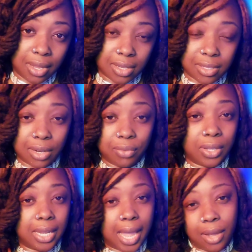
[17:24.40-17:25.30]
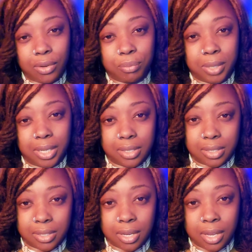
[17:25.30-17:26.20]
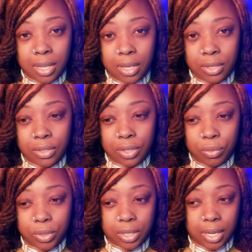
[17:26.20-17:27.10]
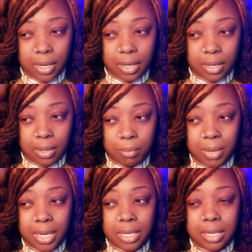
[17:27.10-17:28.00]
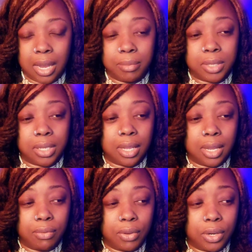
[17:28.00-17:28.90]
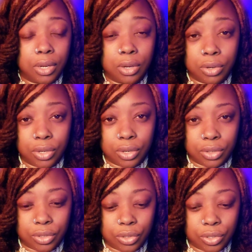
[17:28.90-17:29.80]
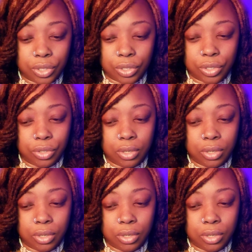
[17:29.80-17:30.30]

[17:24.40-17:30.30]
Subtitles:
instead of feeling out of place. So it's like many times in life, in the younger years, you're just